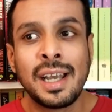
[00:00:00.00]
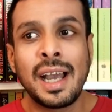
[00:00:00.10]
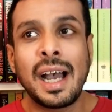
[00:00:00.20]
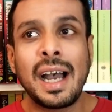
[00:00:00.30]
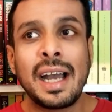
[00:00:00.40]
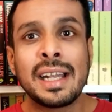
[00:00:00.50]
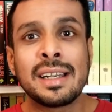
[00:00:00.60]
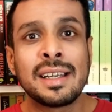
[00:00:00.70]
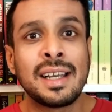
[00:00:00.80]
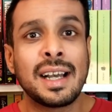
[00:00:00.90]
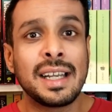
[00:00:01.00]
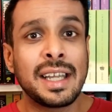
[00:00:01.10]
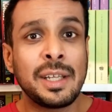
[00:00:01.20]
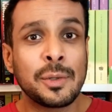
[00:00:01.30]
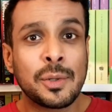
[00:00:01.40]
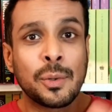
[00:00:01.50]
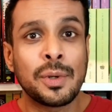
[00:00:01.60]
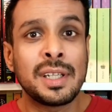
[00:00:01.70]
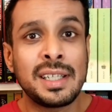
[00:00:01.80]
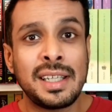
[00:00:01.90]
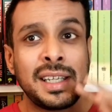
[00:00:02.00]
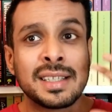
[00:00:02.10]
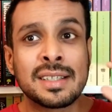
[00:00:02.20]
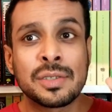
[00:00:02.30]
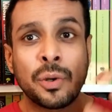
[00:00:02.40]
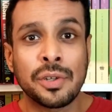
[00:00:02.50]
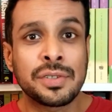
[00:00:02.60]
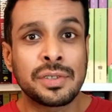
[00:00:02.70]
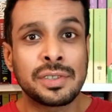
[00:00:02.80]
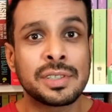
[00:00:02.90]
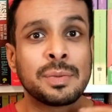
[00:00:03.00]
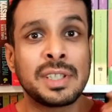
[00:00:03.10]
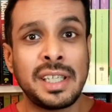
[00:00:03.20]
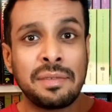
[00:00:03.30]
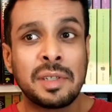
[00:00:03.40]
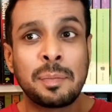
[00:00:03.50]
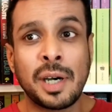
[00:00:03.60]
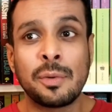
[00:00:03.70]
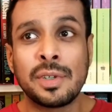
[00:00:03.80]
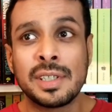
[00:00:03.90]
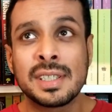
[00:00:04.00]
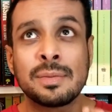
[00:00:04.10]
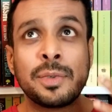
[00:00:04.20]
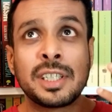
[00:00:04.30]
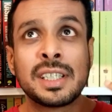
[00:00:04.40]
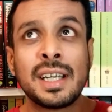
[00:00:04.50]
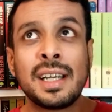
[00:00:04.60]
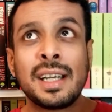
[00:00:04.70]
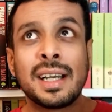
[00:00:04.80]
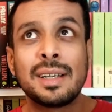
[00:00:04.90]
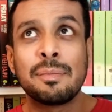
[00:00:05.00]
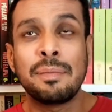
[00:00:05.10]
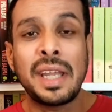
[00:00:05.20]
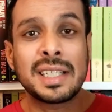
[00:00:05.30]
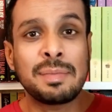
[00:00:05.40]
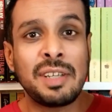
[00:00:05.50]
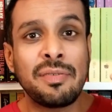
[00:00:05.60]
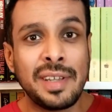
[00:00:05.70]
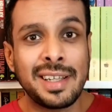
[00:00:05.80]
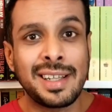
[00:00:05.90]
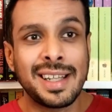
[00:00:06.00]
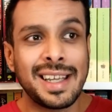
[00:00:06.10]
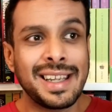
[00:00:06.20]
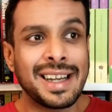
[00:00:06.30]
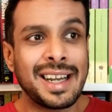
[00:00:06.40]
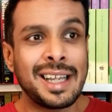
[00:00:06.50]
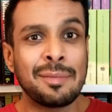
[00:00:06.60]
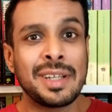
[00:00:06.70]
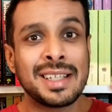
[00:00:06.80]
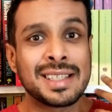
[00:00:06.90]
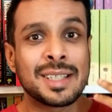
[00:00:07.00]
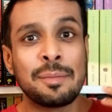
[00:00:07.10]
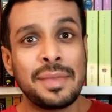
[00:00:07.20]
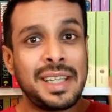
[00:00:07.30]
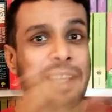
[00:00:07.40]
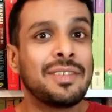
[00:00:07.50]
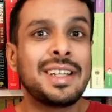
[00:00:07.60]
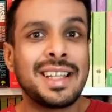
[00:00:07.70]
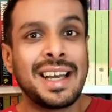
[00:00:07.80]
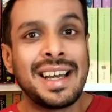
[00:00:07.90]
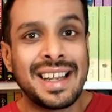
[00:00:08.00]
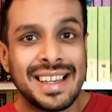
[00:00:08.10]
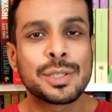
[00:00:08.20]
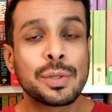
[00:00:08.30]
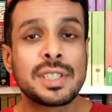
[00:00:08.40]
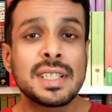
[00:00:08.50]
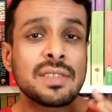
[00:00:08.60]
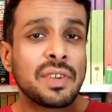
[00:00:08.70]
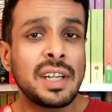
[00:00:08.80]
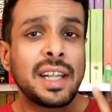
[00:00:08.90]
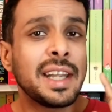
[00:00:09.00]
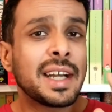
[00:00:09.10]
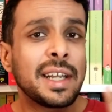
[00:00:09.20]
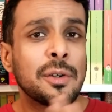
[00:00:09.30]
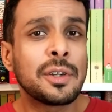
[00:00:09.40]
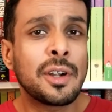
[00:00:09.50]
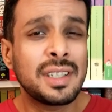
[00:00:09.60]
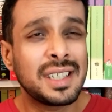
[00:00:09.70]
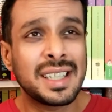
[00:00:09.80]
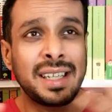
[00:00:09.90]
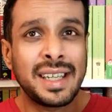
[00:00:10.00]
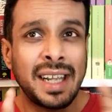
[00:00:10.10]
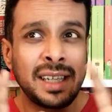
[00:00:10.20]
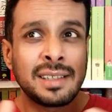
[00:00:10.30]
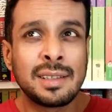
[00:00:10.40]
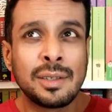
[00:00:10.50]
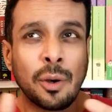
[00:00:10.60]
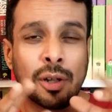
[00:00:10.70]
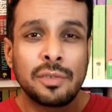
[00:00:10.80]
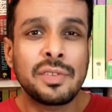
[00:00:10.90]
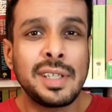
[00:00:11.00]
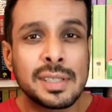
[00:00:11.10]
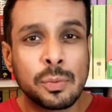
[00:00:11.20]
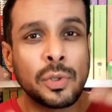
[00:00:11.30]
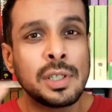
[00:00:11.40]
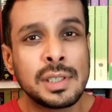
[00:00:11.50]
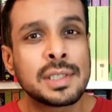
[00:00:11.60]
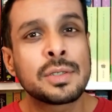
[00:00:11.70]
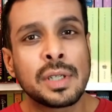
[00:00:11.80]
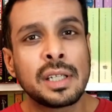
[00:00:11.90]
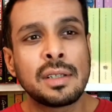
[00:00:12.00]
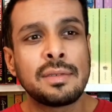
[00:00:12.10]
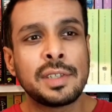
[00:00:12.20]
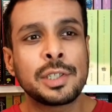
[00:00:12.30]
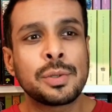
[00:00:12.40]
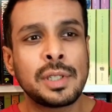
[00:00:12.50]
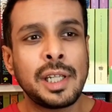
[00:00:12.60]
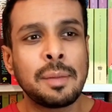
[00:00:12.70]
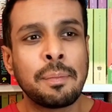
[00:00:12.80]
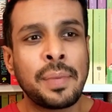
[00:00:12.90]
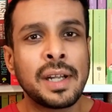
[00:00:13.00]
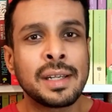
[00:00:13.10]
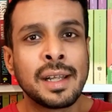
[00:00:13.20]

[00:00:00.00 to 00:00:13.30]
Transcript: And again, you throw in these sorcerers with evil powers, which makes me feel like I'm in some medieval land. So it just felt like I could not connect all of these worlds together visually, but